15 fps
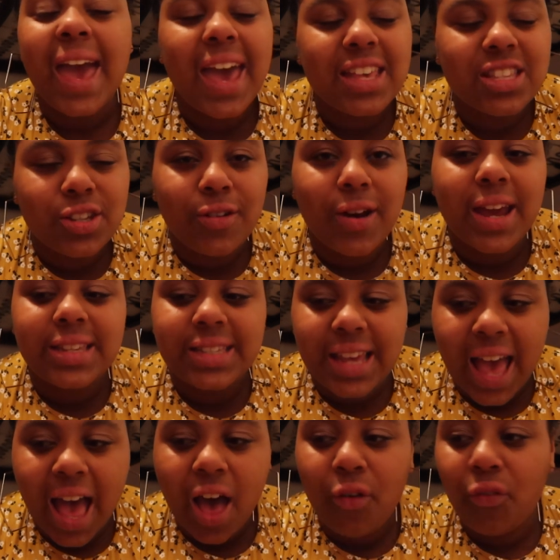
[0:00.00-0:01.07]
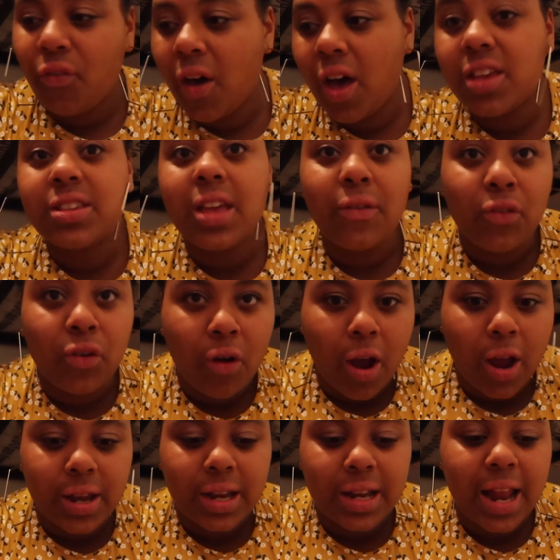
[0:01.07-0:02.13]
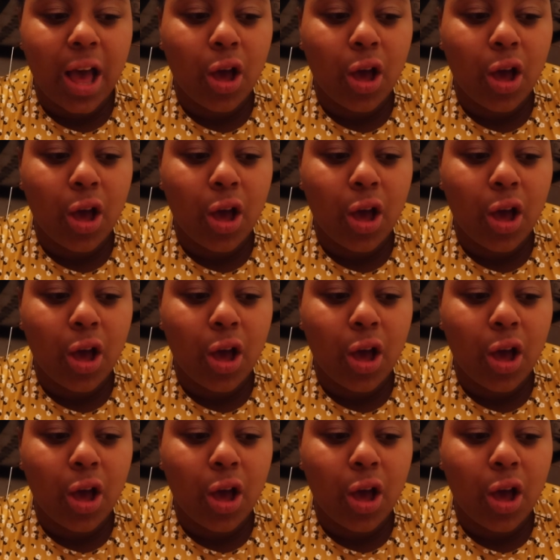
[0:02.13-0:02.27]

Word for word: it's crazy how fast I've grown and